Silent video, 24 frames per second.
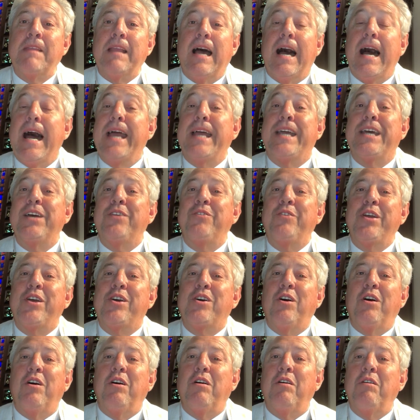I can
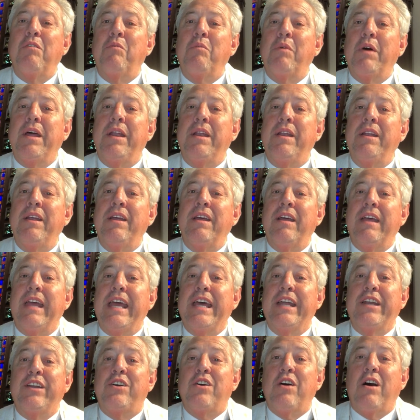recall when
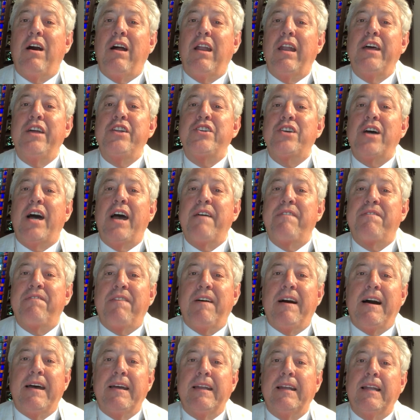in college I
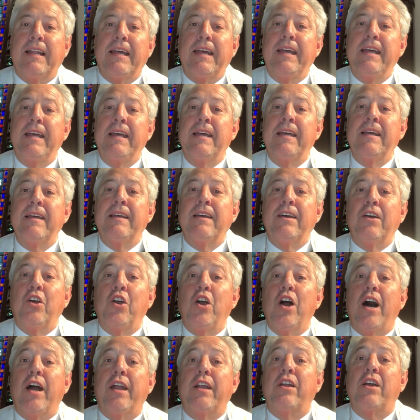finally
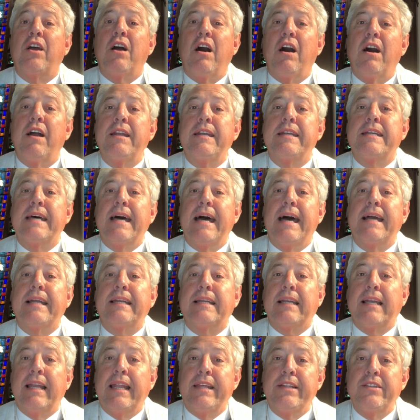got
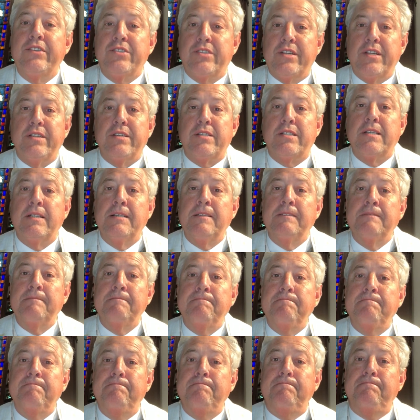contact lenses.
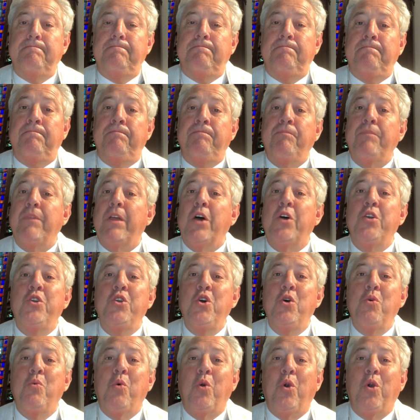A
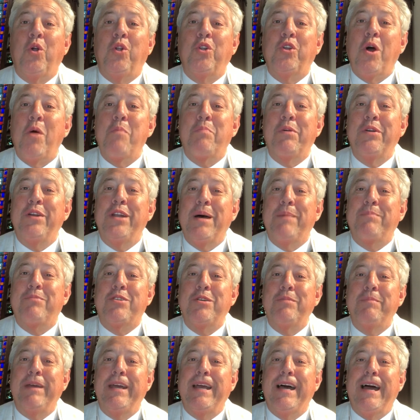new world opened up to
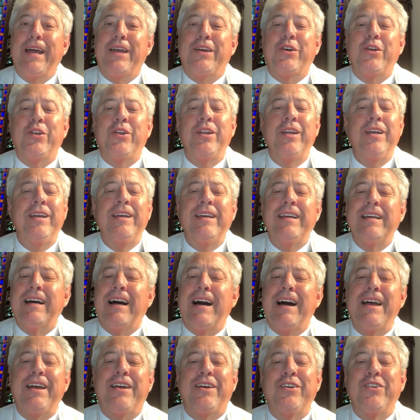me. I
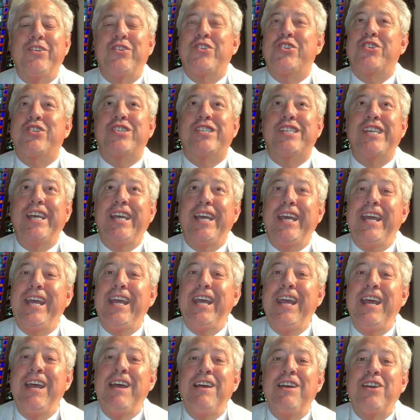could
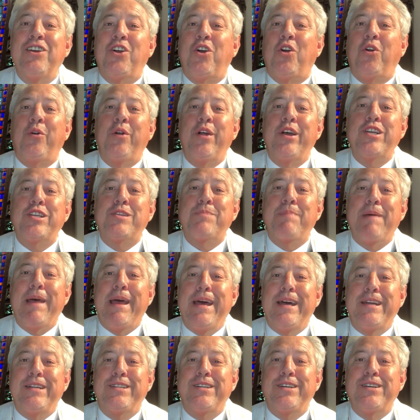see crisp
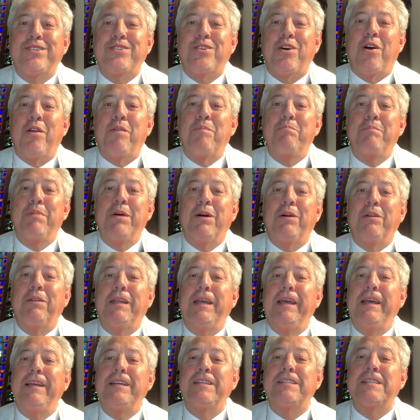edges on
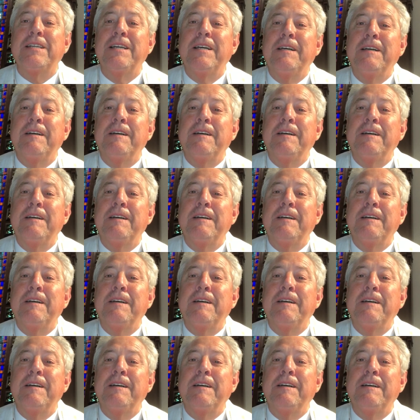buildings.